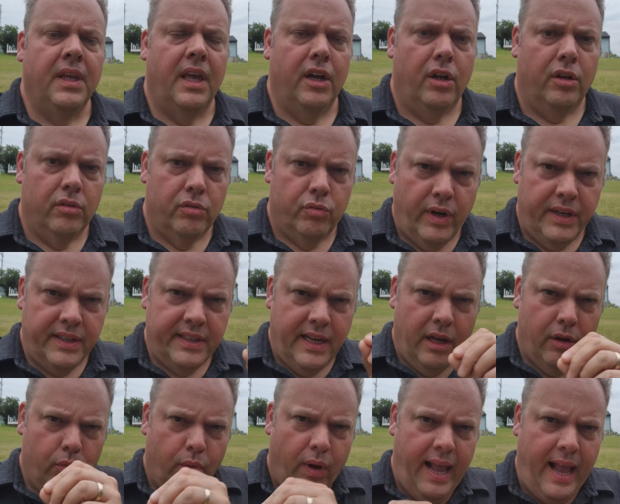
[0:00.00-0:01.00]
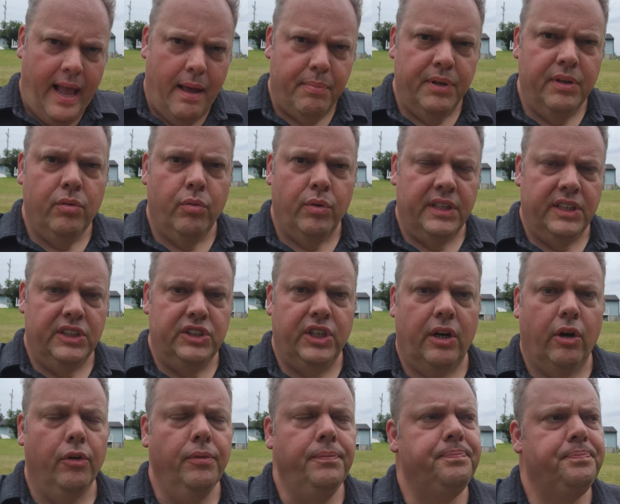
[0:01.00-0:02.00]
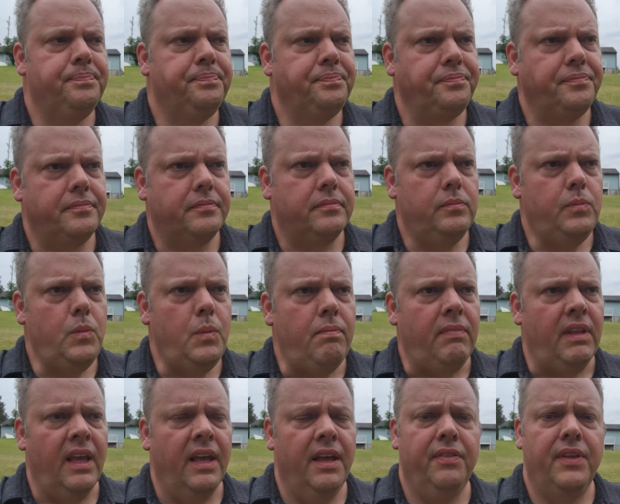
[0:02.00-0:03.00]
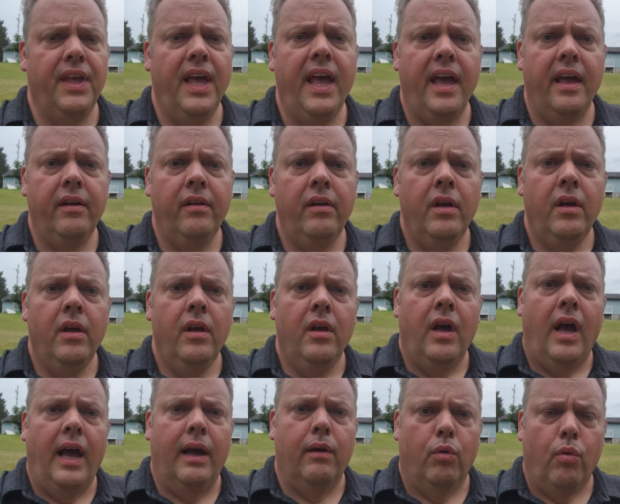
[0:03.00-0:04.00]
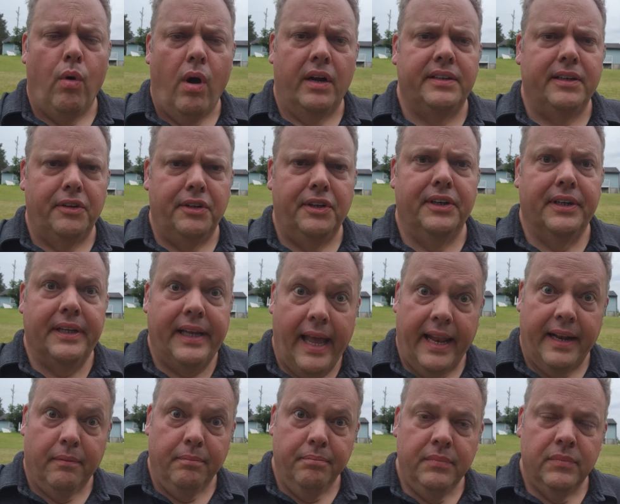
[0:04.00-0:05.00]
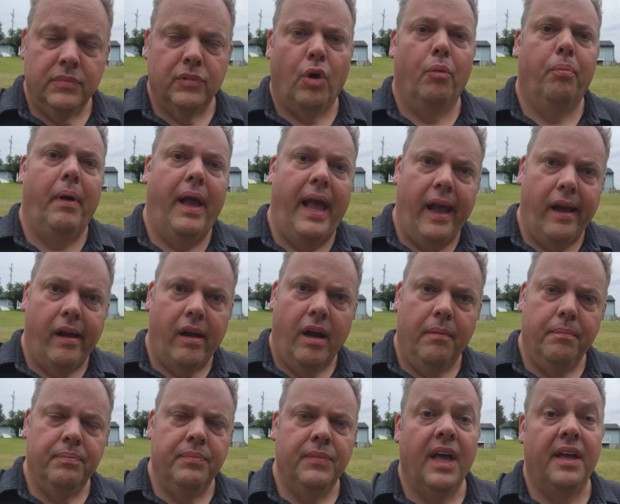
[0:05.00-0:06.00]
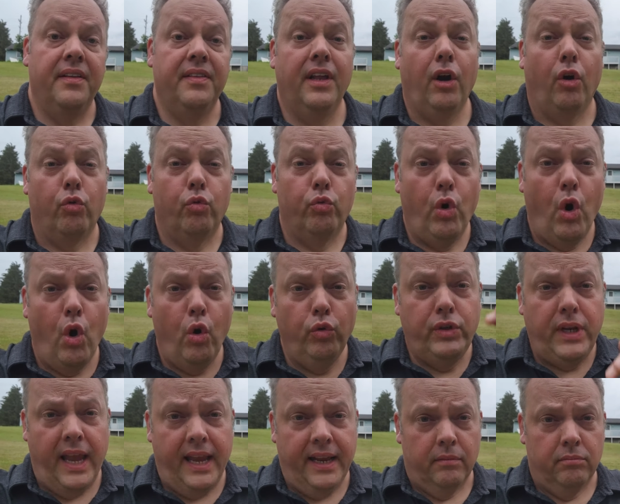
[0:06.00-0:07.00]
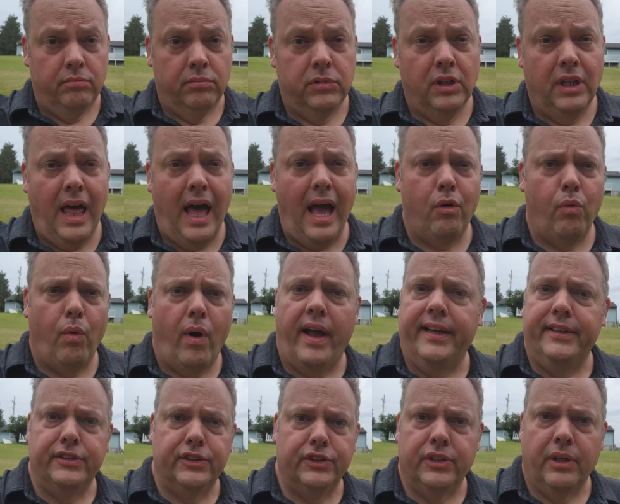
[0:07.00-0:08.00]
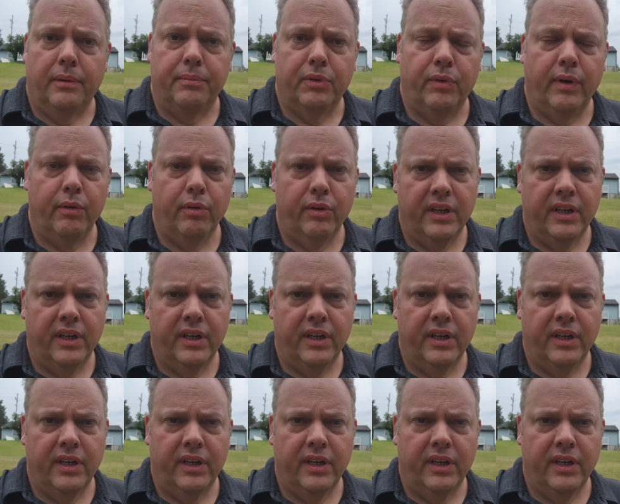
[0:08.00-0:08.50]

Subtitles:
and I'll write down what happened with each arrow. And then I will walk down here and get them, go back up, and then I'll rotate them clockwise or something, right? We'll